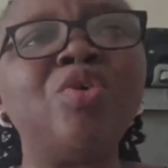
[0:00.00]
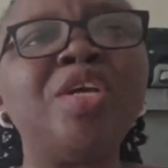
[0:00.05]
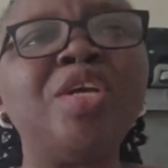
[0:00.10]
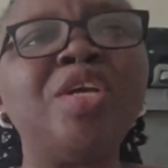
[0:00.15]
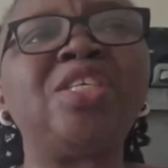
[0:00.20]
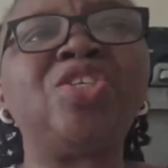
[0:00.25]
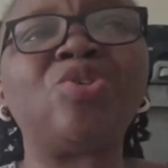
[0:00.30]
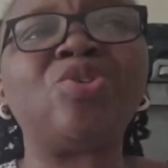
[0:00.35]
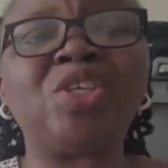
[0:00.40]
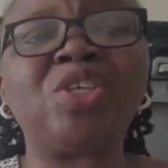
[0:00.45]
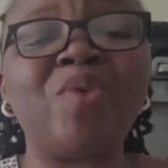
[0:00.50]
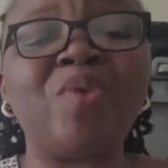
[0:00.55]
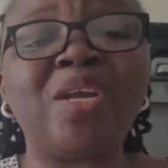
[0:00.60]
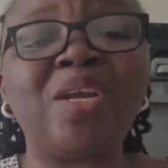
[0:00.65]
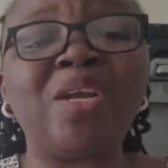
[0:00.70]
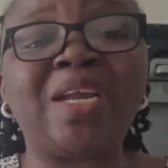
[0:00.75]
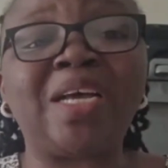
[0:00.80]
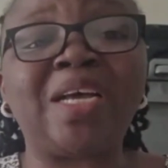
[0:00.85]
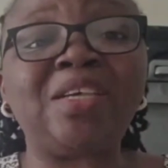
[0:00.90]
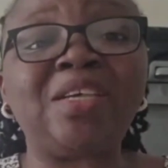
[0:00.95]
So
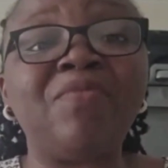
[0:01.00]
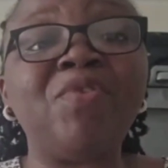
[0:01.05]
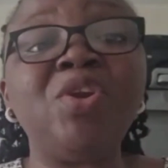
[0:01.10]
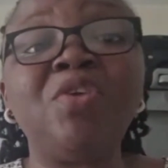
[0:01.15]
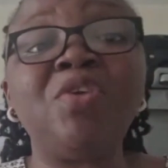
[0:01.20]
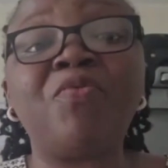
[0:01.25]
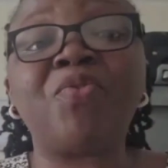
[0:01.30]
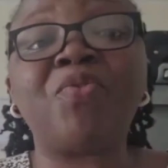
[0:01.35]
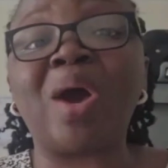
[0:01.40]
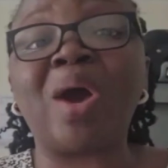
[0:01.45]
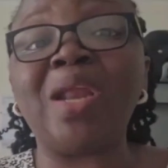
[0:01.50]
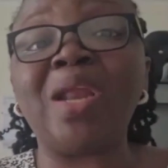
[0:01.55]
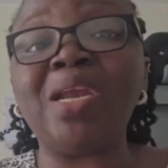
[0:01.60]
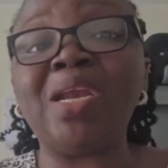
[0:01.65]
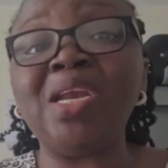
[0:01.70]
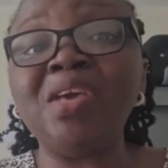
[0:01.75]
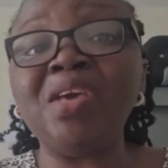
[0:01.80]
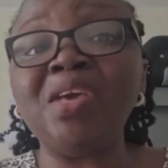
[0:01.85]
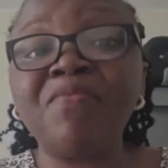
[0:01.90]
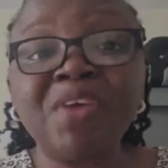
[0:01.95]
they do it in such a way
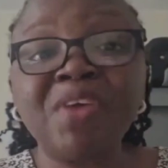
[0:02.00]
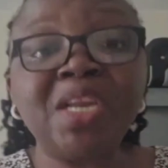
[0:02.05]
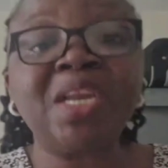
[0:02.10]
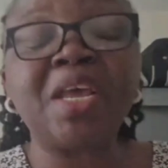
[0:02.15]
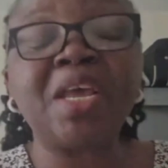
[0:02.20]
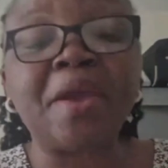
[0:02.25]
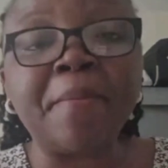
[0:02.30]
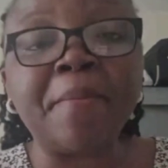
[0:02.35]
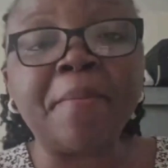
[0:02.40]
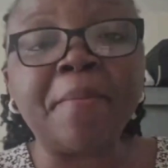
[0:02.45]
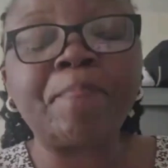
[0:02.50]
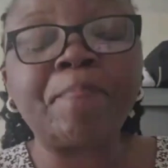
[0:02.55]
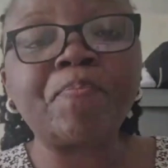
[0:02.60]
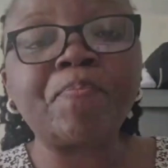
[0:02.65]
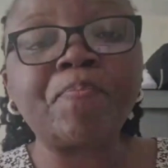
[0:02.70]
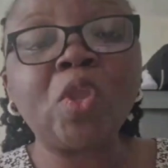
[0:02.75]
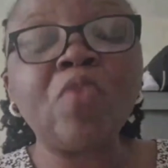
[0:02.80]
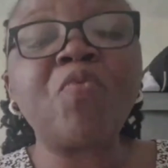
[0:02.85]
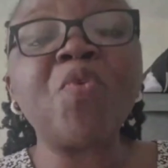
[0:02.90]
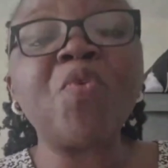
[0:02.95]
that even if you are leaving
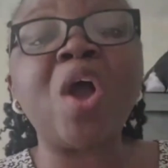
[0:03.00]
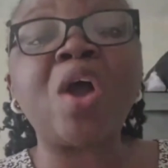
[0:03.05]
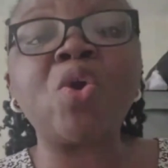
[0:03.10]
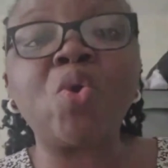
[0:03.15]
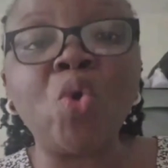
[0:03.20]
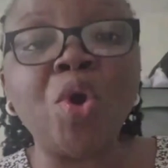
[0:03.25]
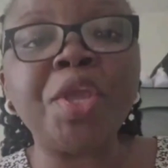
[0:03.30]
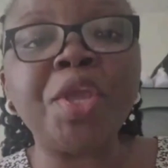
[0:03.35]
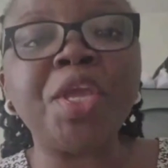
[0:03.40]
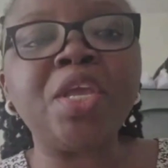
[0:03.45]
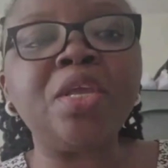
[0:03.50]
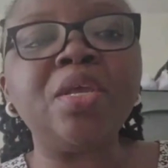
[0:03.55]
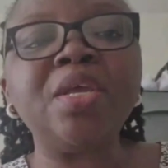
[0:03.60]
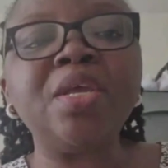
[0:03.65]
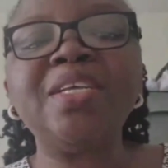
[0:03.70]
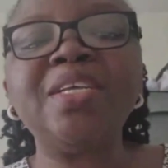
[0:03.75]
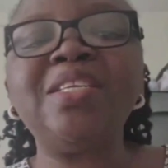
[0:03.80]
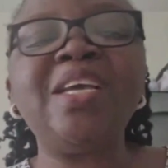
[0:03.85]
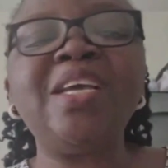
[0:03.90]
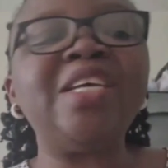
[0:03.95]
them, if you are
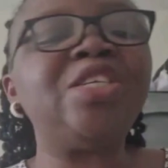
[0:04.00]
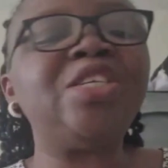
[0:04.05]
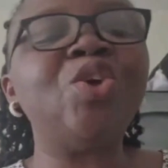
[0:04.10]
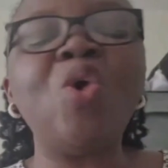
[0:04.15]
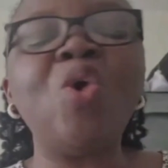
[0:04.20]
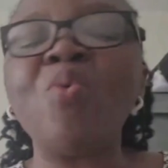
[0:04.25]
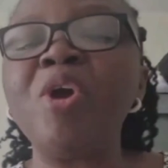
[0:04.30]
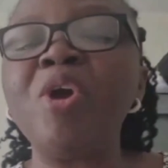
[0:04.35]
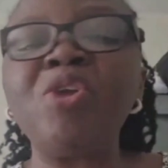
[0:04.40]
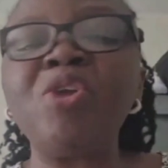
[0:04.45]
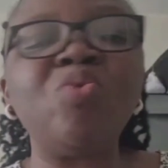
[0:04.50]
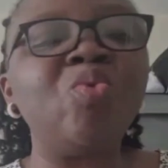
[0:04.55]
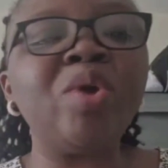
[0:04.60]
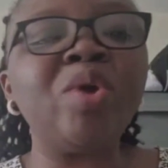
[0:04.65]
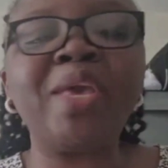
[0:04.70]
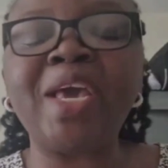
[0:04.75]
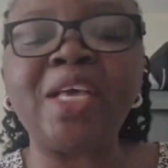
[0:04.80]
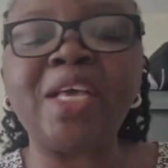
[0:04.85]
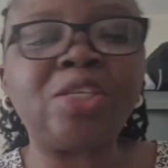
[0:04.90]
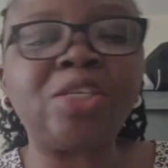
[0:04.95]
going, there's
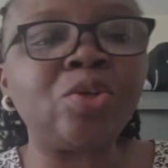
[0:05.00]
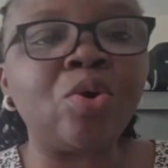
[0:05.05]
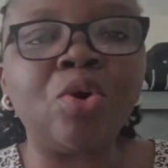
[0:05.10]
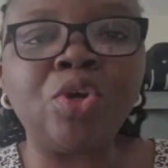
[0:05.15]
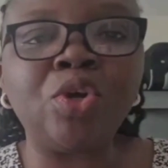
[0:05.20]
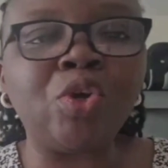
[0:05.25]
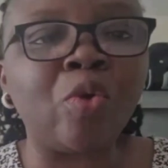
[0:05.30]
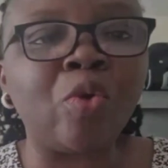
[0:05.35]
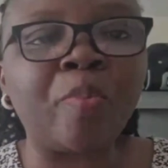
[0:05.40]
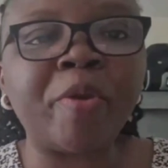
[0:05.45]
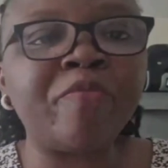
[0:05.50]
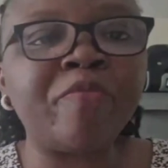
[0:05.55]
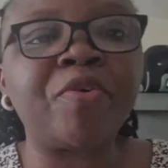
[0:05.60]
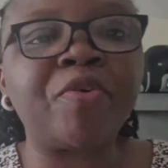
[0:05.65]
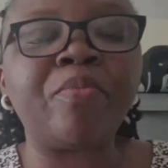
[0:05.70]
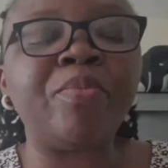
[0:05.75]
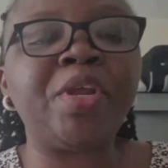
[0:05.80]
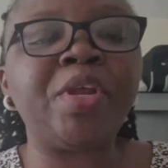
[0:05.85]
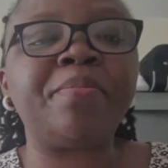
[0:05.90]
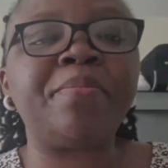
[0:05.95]
no way you will get all
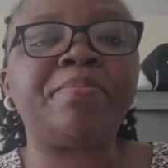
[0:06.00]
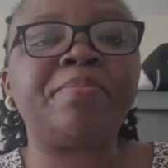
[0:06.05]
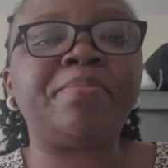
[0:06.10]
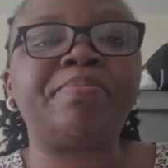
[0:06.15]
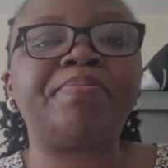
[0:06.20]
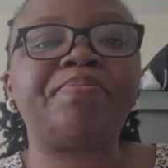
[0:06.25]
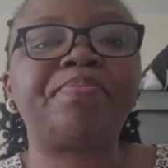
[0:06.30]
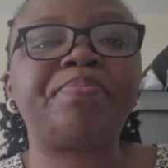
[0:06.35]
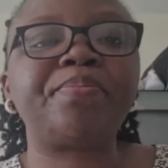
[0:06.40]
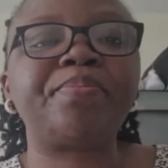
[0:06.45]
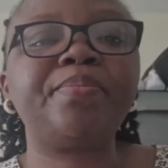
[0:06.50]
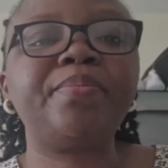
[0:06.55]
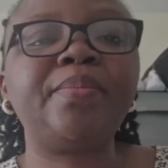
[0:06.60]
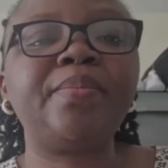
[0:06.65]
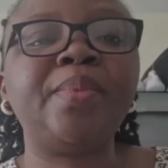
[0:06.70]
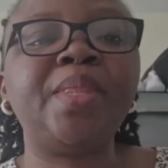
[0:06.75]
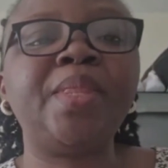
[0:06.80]
your pay from them.